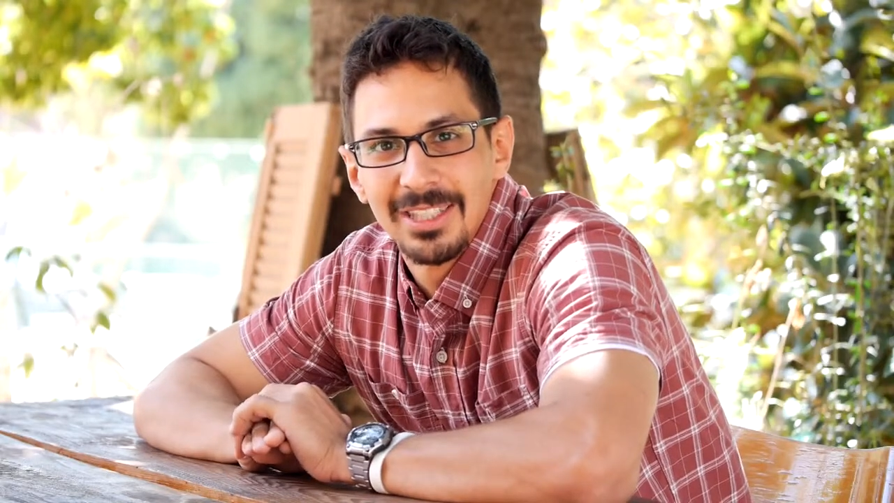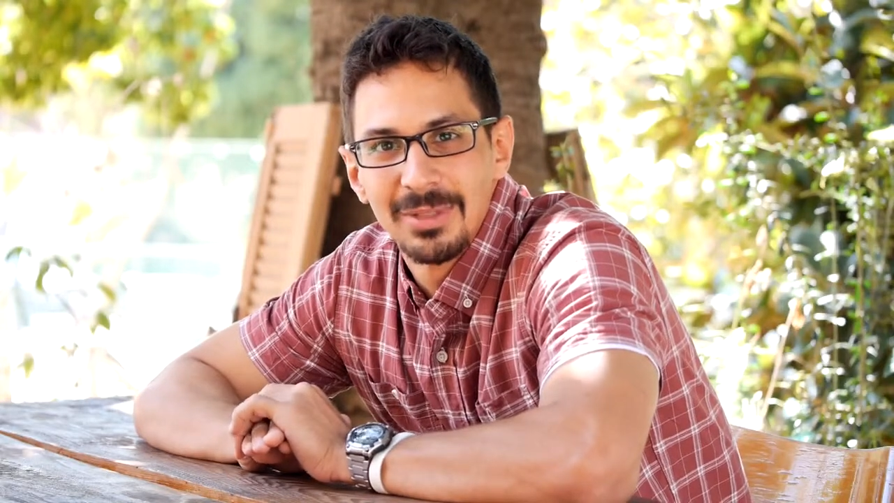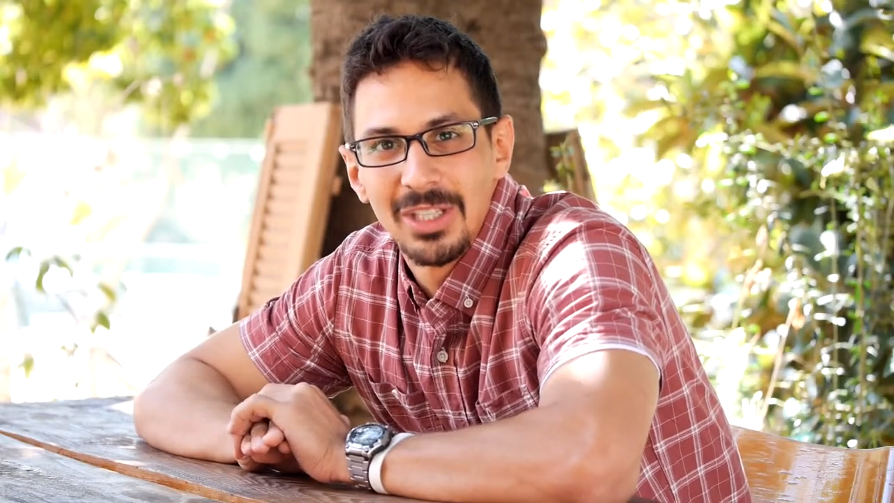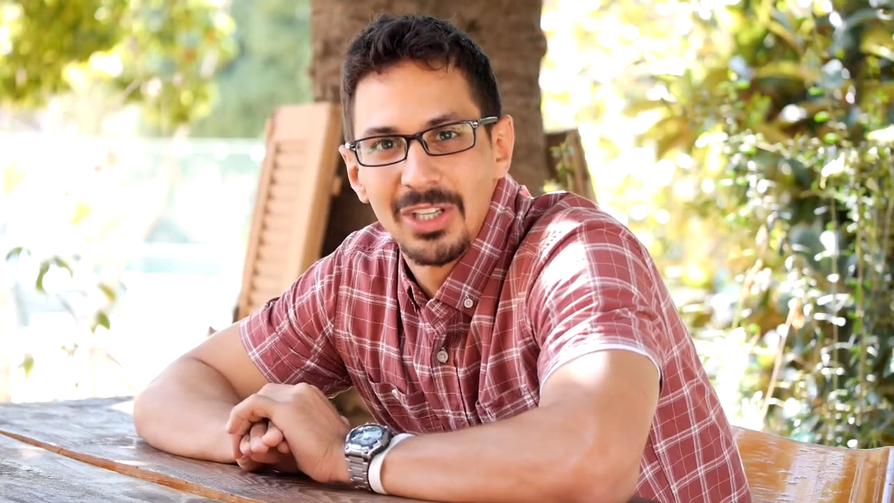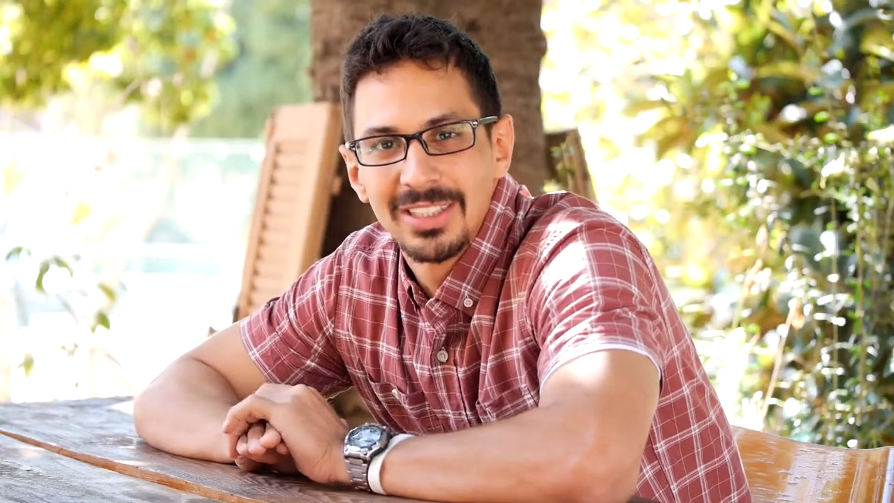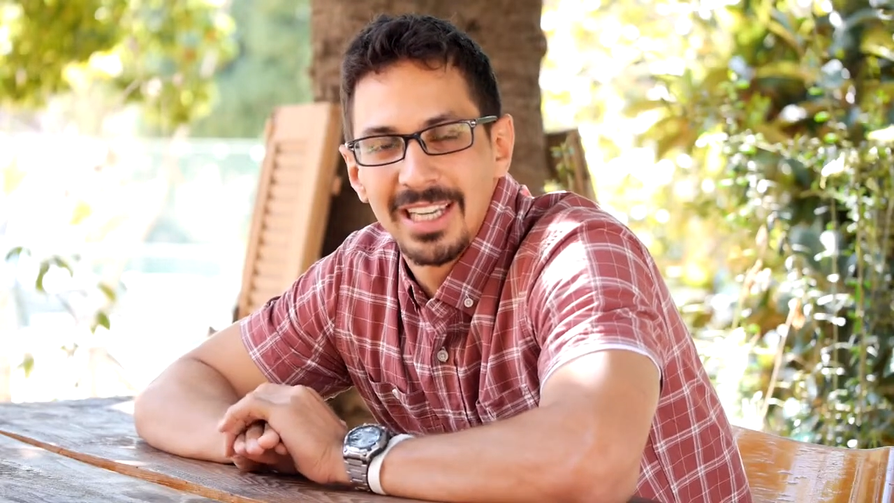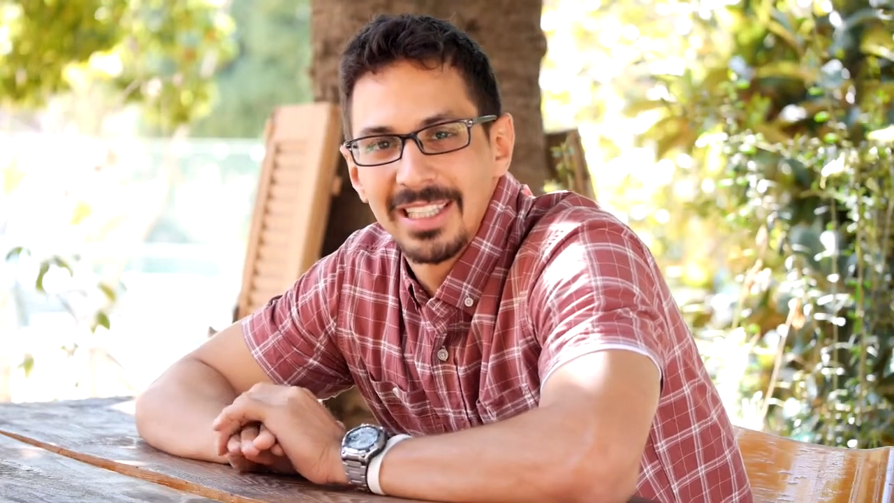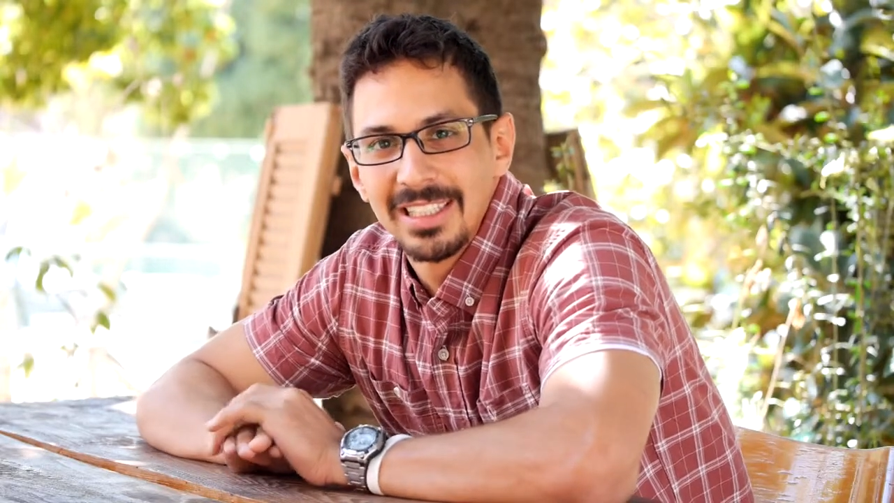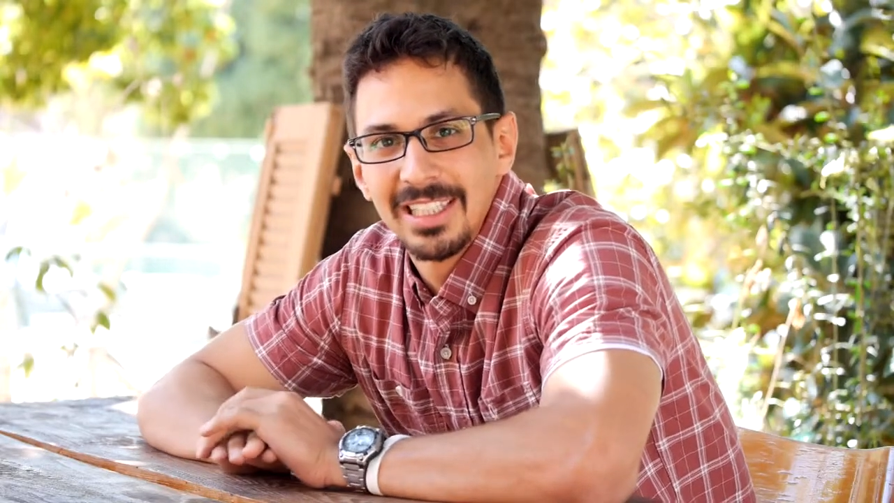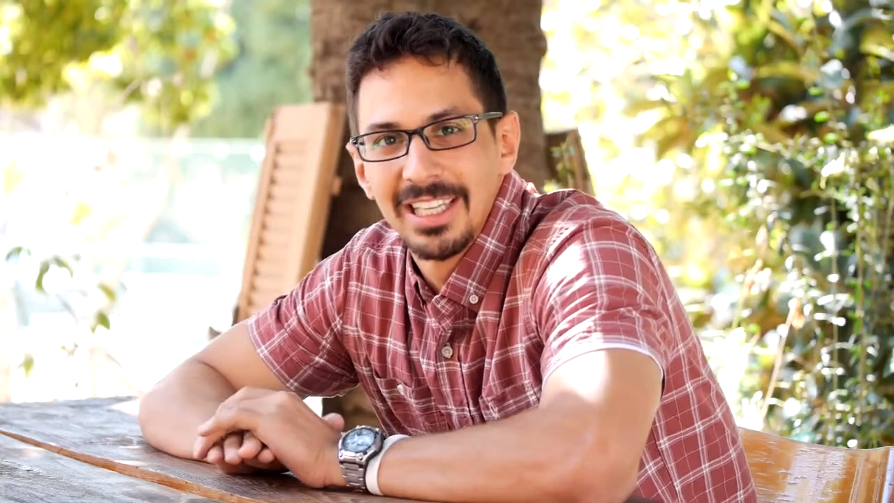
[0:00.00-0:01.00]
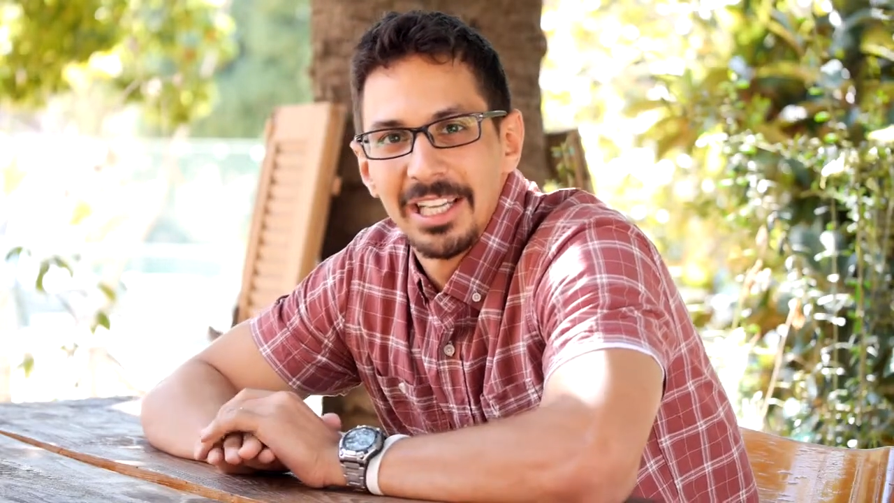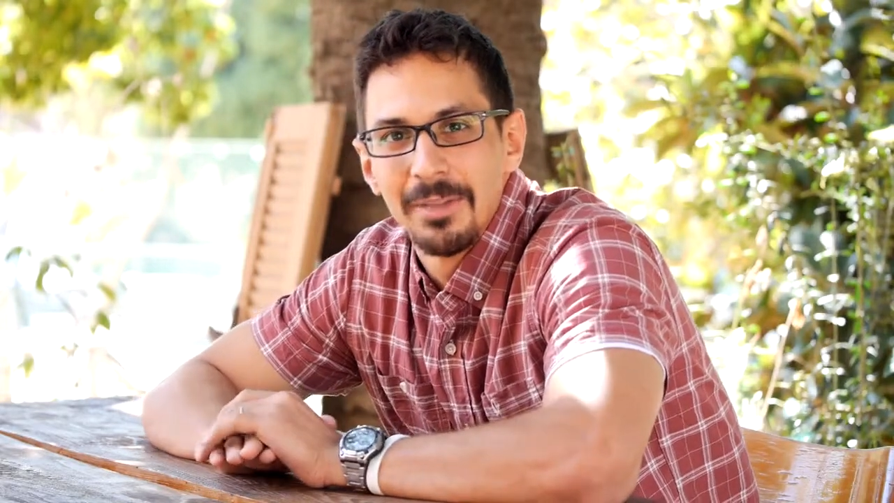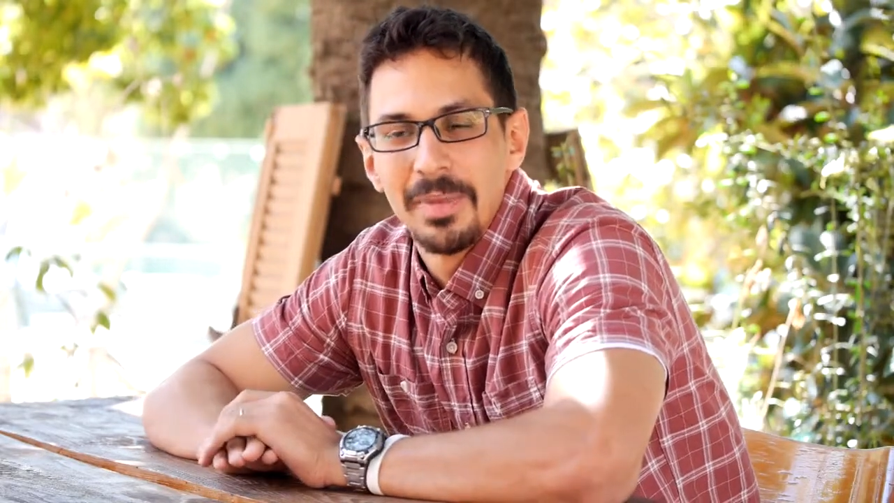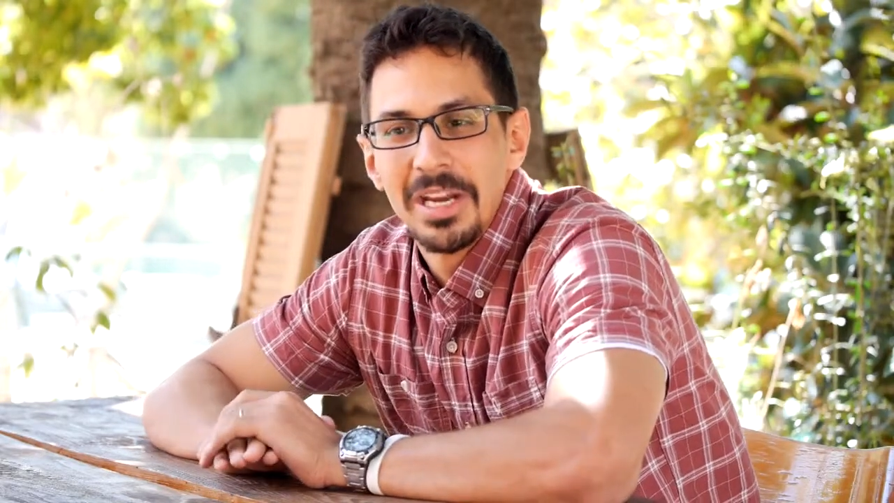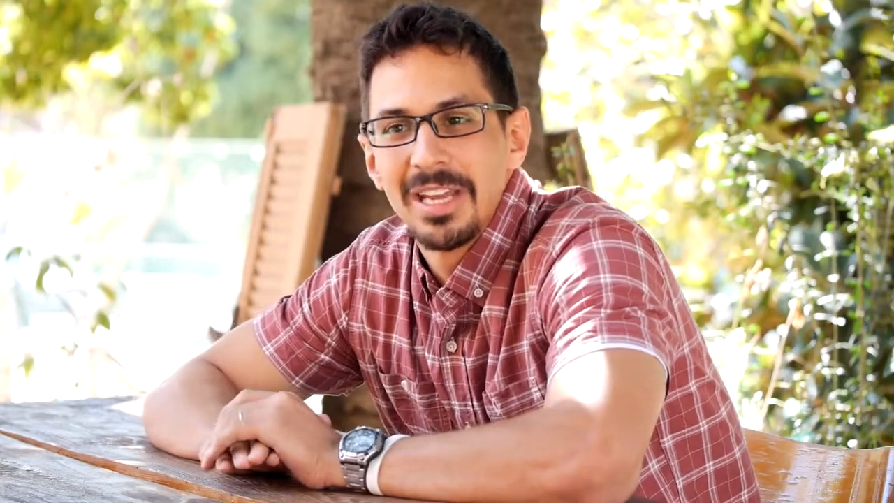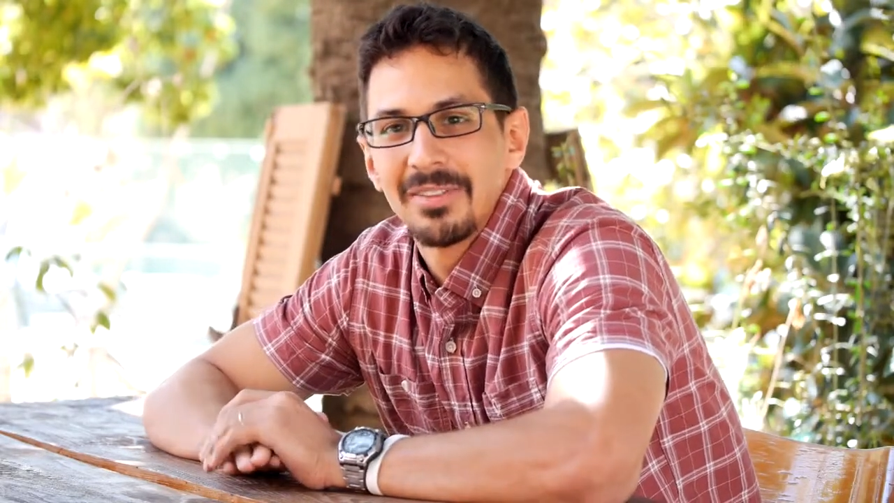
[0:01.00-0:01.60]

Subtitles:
We looked at many